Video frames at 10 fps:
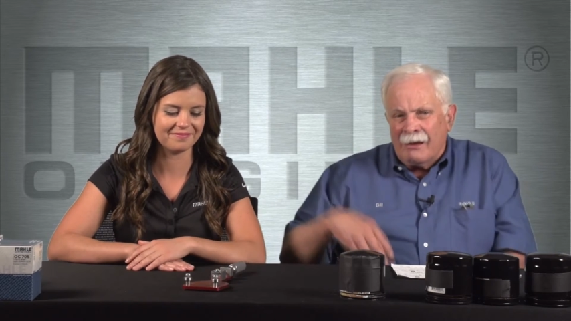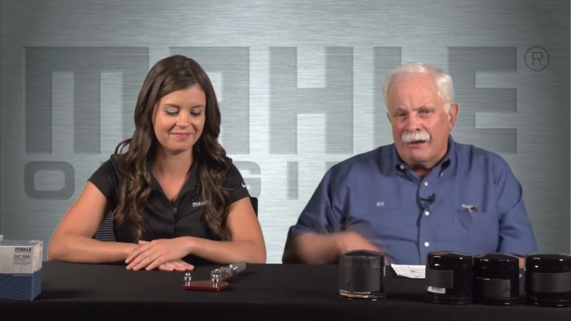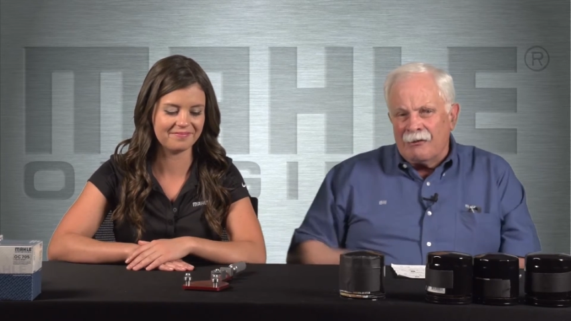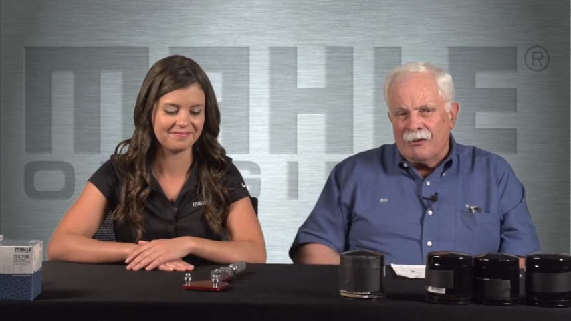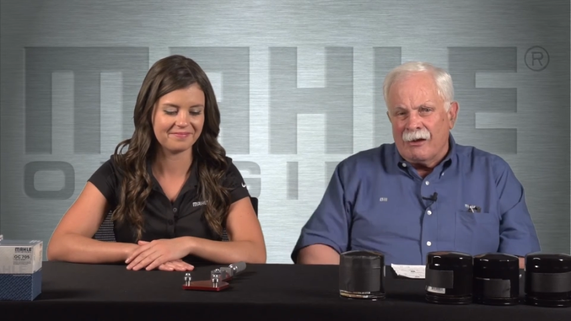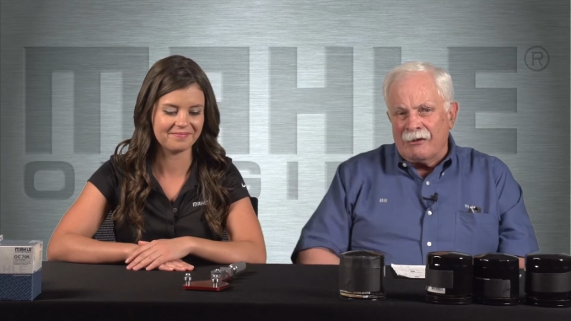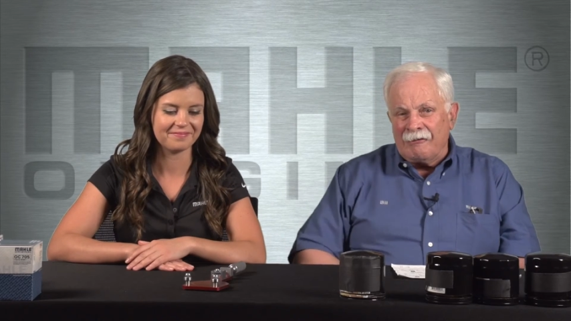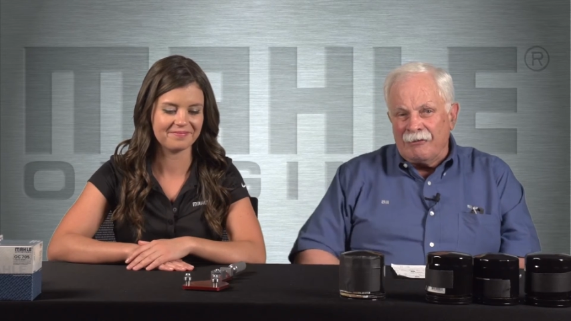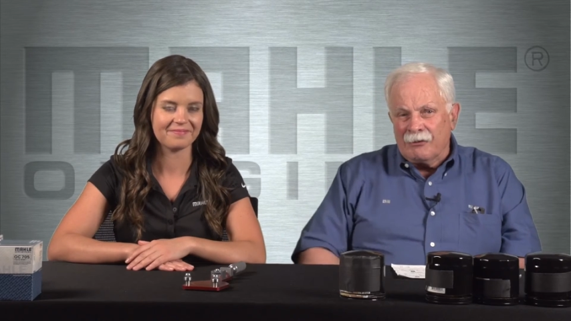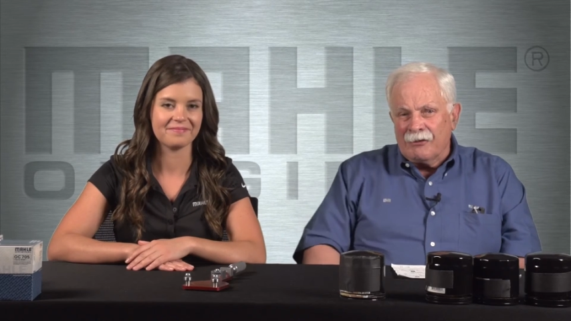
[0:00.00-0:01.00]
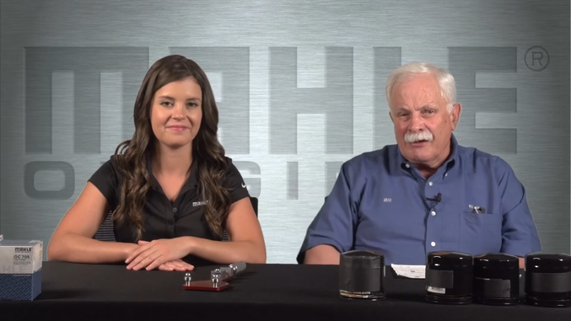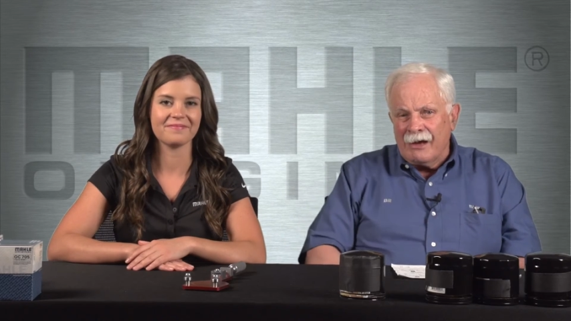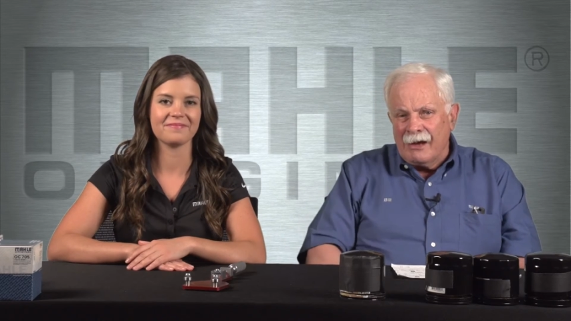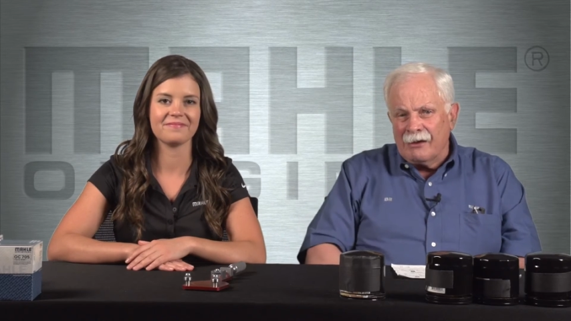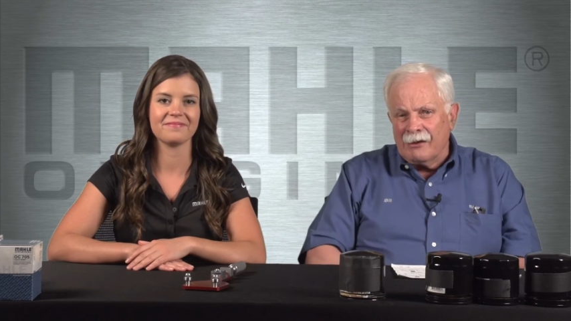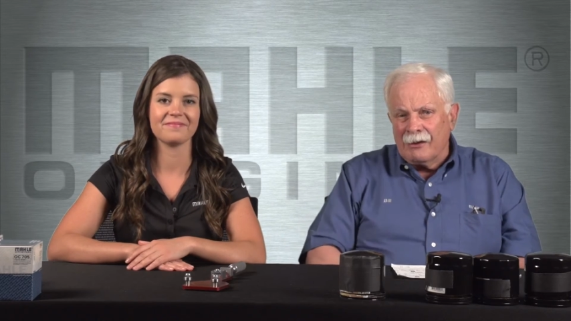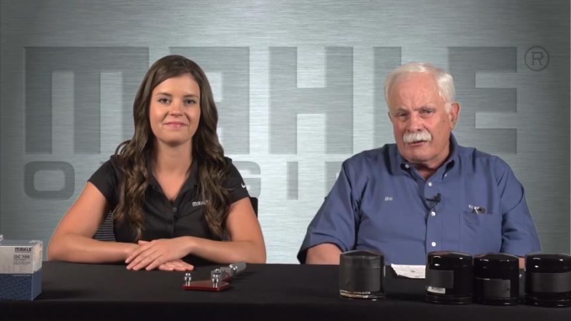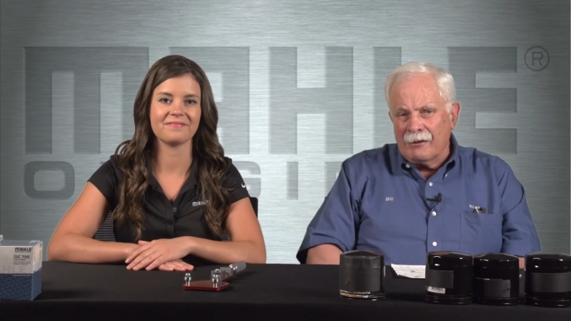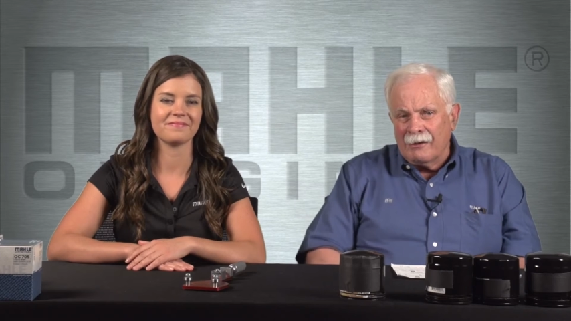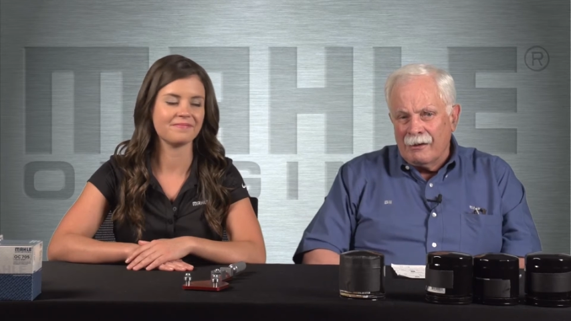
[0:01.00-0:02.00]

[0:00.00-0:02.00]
Speaker 1: and it's called a filter can cutter.